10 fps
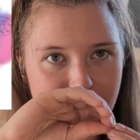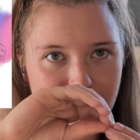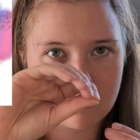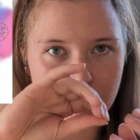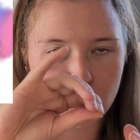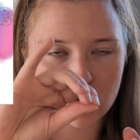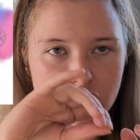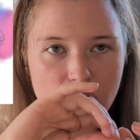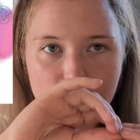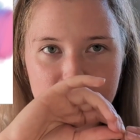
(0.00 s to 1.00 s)
more
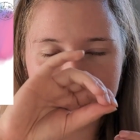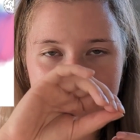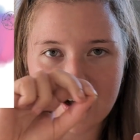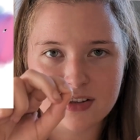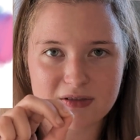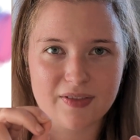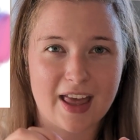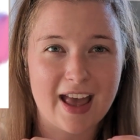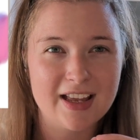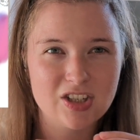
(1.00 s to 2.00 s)
sharper details around the
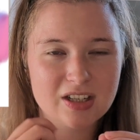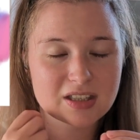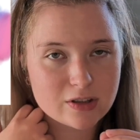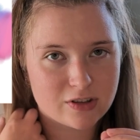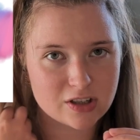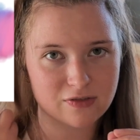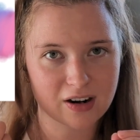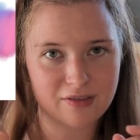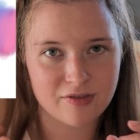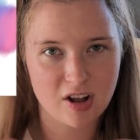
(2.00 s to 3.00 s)
edges, so it's just very
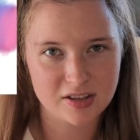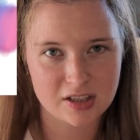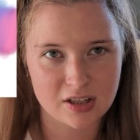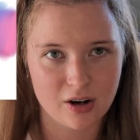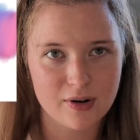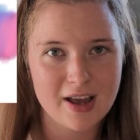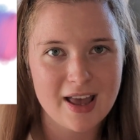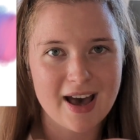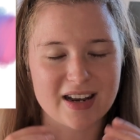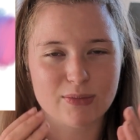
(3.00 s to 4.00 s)
versatile,
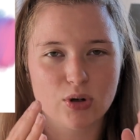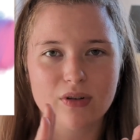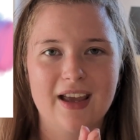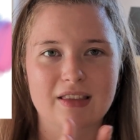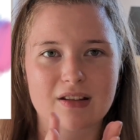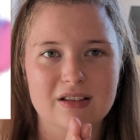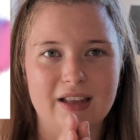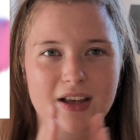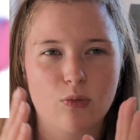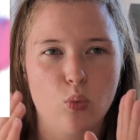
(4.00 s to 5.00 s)
and I'm not getting those like
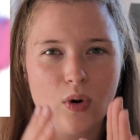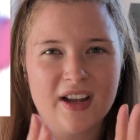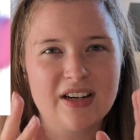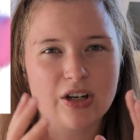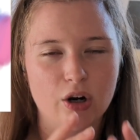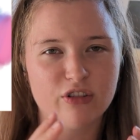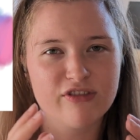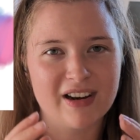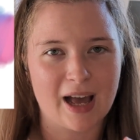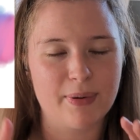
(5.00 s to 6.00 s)
weird
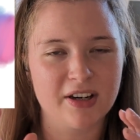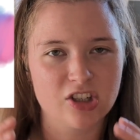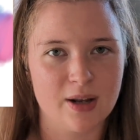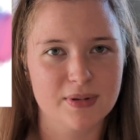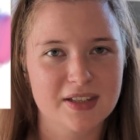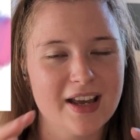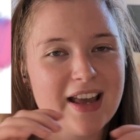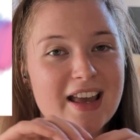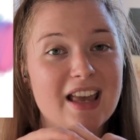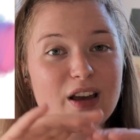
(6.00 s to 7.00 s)
overlapping shapes.
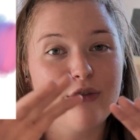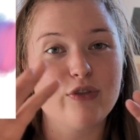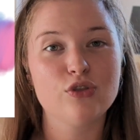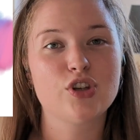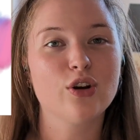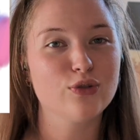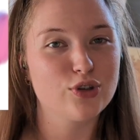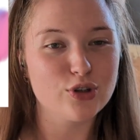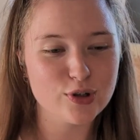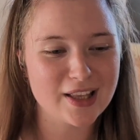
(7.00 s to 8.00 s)
If you don't
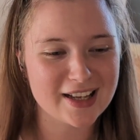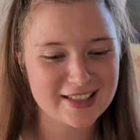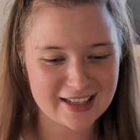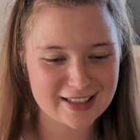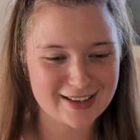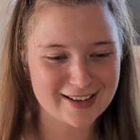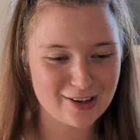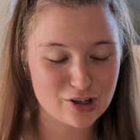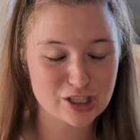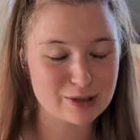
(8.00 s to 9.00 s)
do this, you're
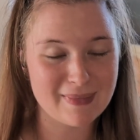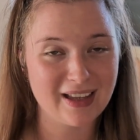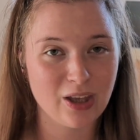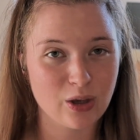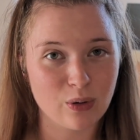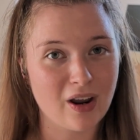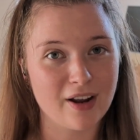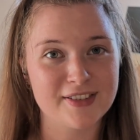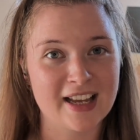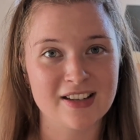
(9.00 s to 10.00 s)
just making your life
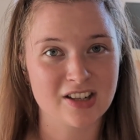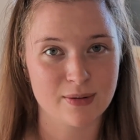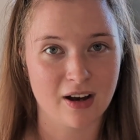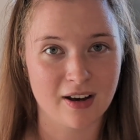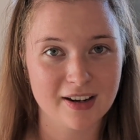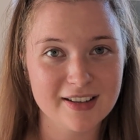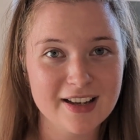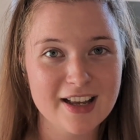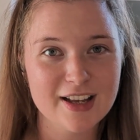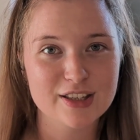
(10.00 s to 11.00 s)
10 times harder.
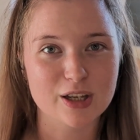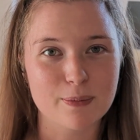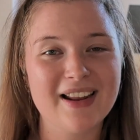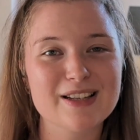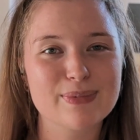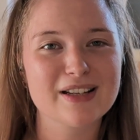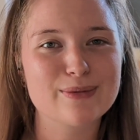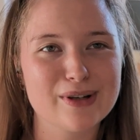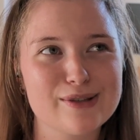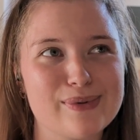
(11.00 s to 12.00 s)
So please, please,
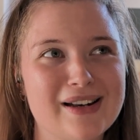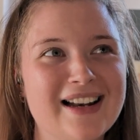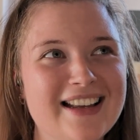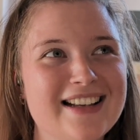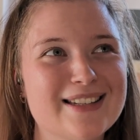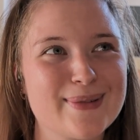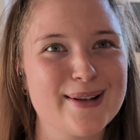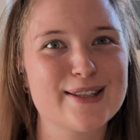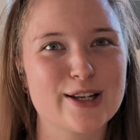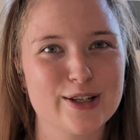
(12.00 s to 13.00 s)
please, please, please
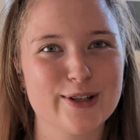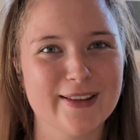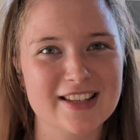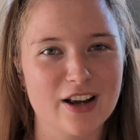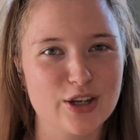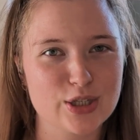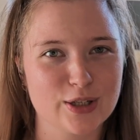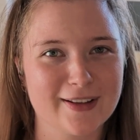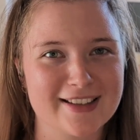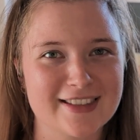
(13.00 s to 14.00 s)
don't do this. I used to do
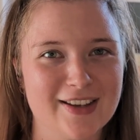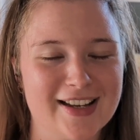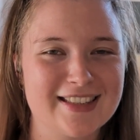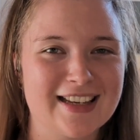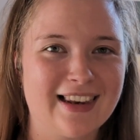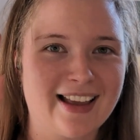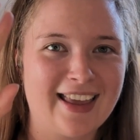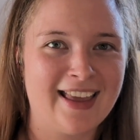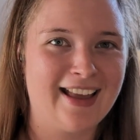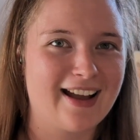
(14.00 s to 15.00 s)
this. You can see like
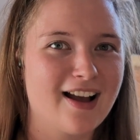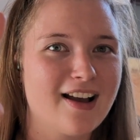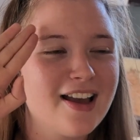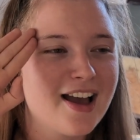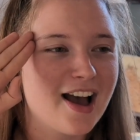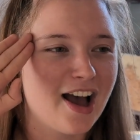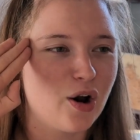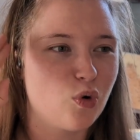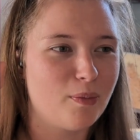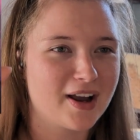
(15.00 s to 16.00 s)
here
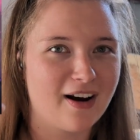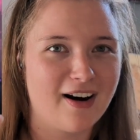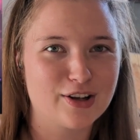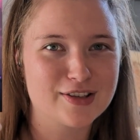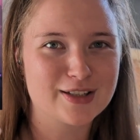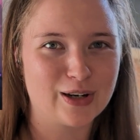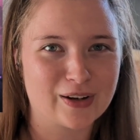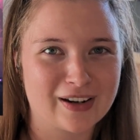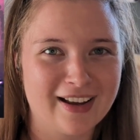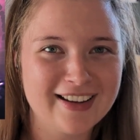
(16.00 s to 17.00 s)
what my art used to look
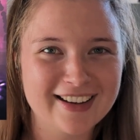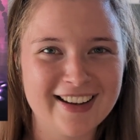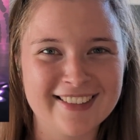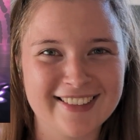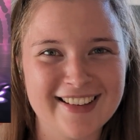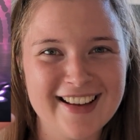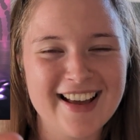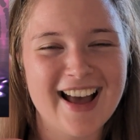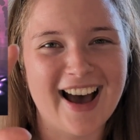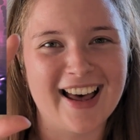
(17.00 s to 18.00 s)
like
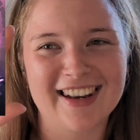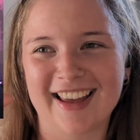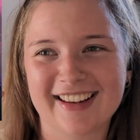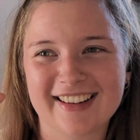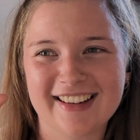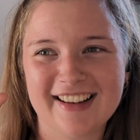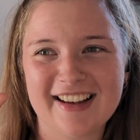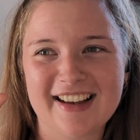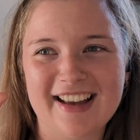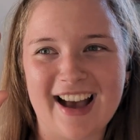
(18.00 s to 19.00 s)
and like
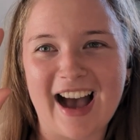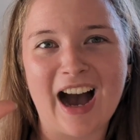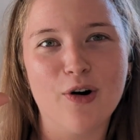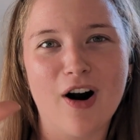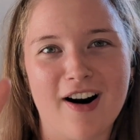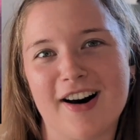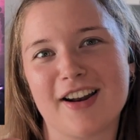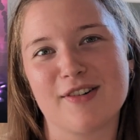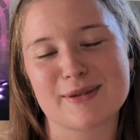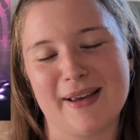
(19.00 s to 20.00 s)
how hard I
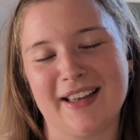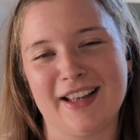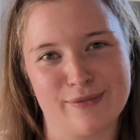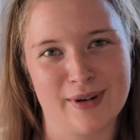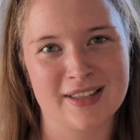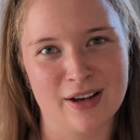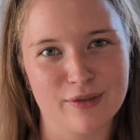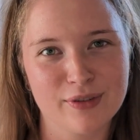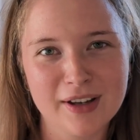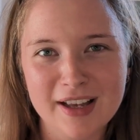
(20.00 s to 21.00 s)
was making it for myself.
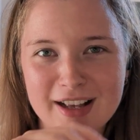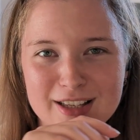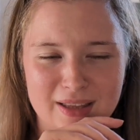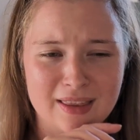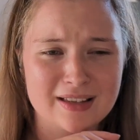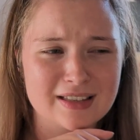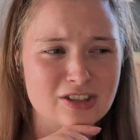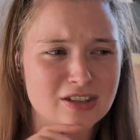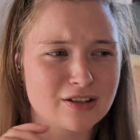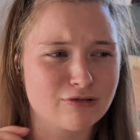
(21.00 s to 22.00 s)
So I think this is
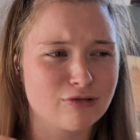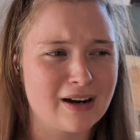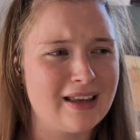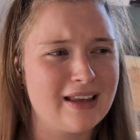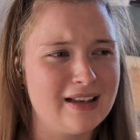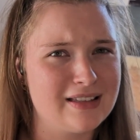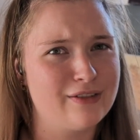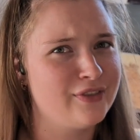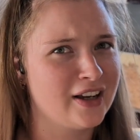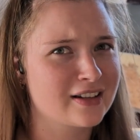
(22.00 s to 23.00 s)
just a really easy
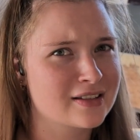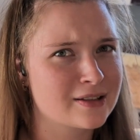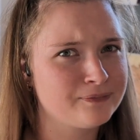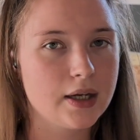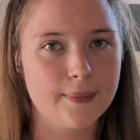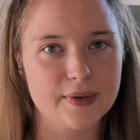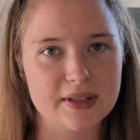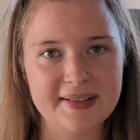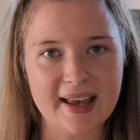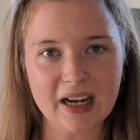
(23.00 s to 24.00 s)
fix. The
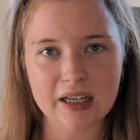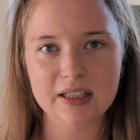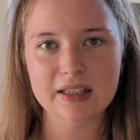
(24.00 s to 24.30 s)
second